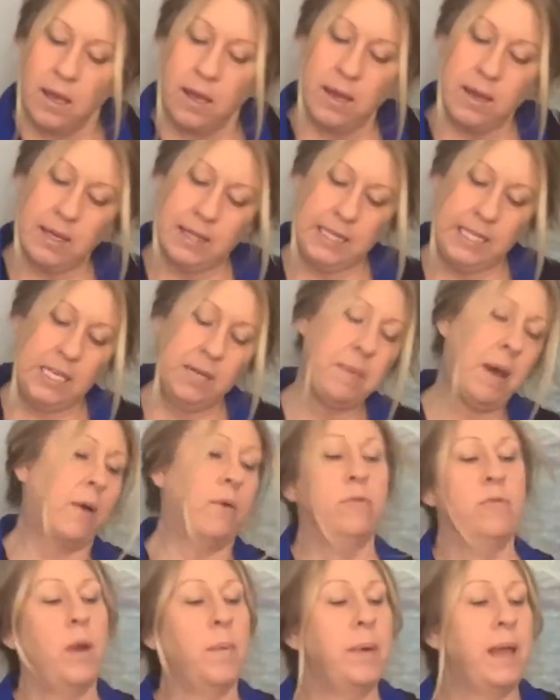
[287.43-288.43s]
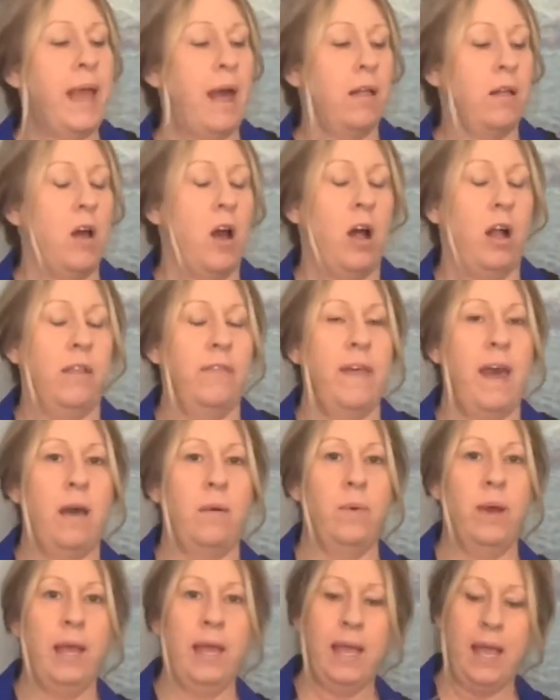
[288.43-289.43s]
clean them out with rubbing alcohol, and that
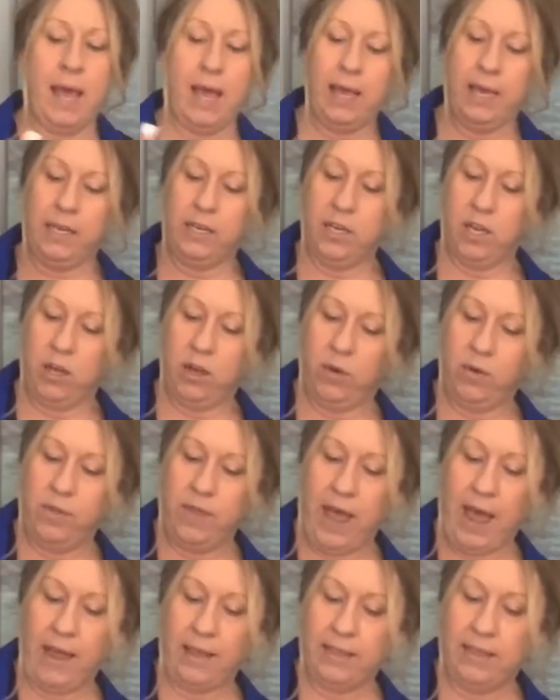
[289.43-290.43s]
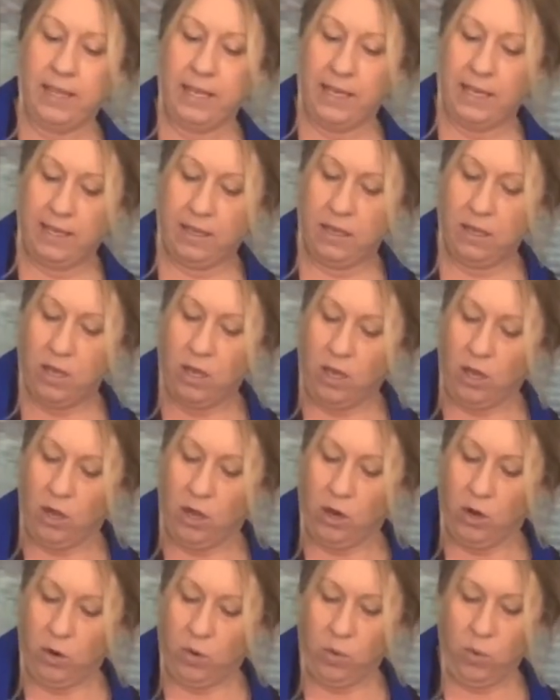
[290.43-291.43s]
way I know that the
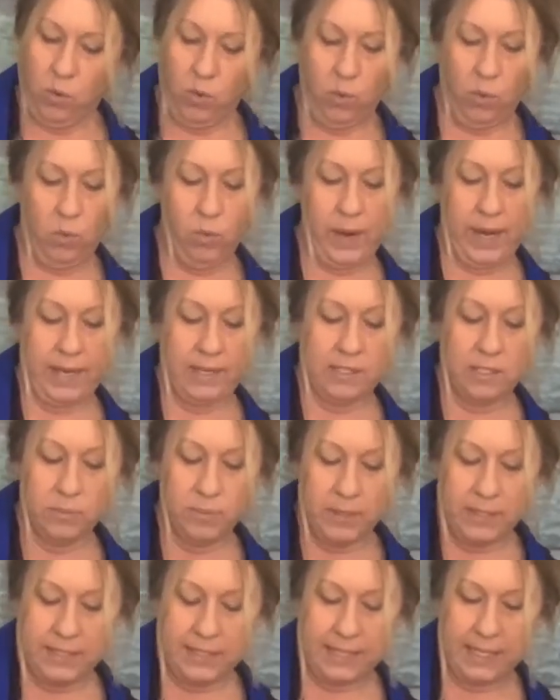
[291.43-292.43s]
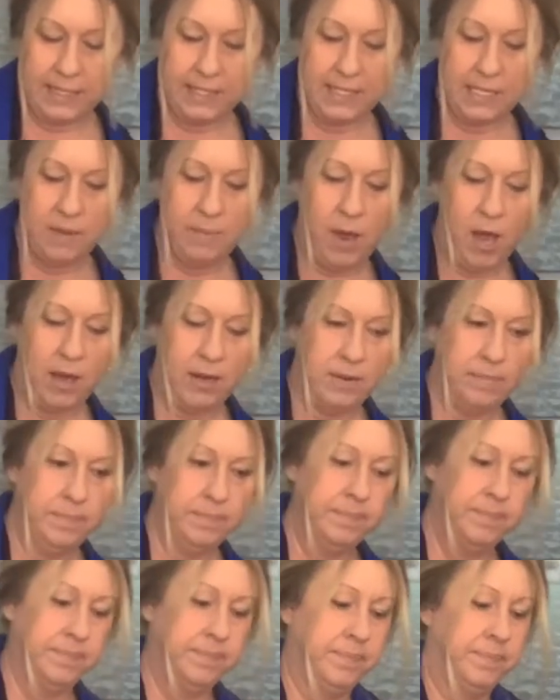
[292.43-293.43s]
wicks will stick to the bottom.
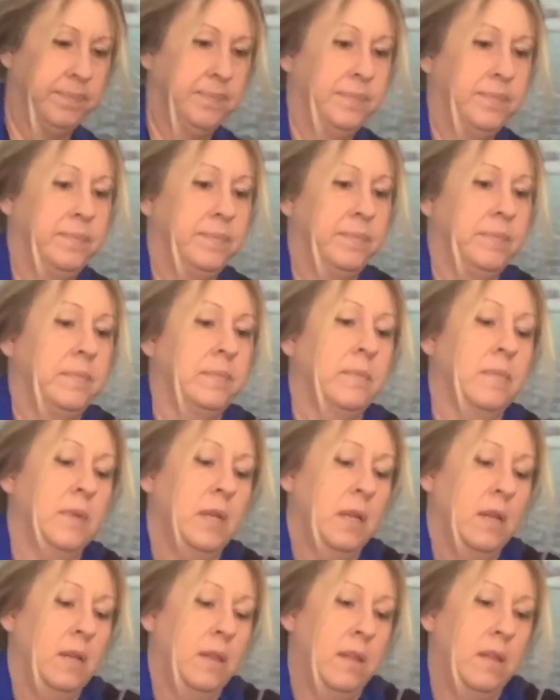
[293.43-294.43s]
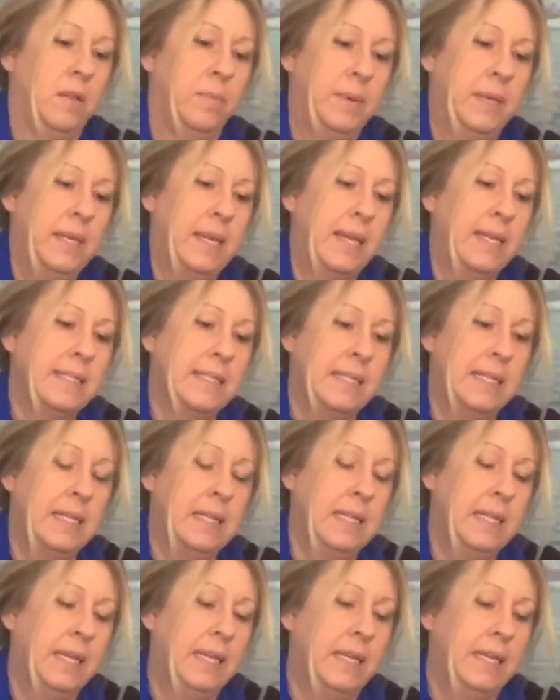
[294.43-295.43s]
They'll be nice and
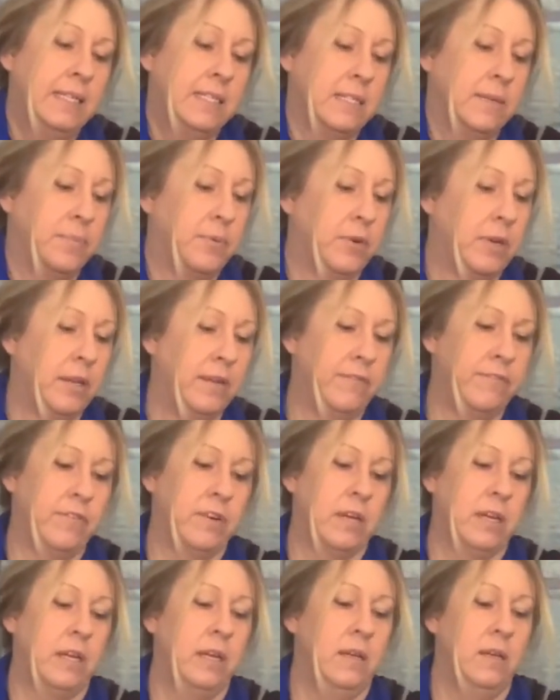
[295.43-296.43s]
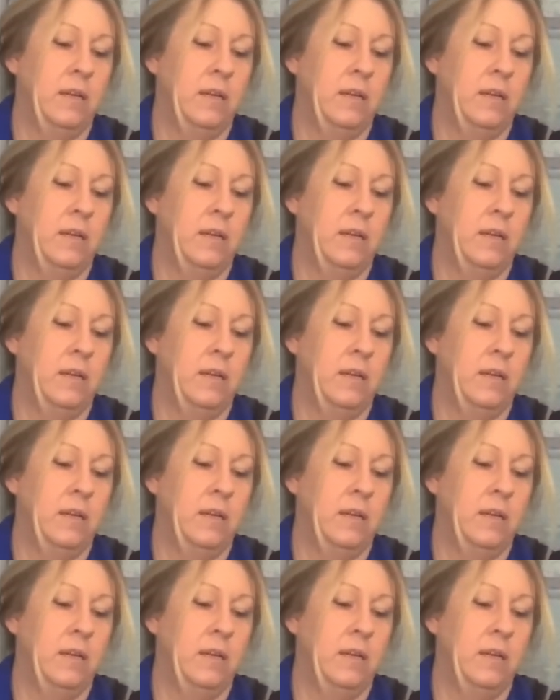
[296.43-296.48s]
clean and debris free.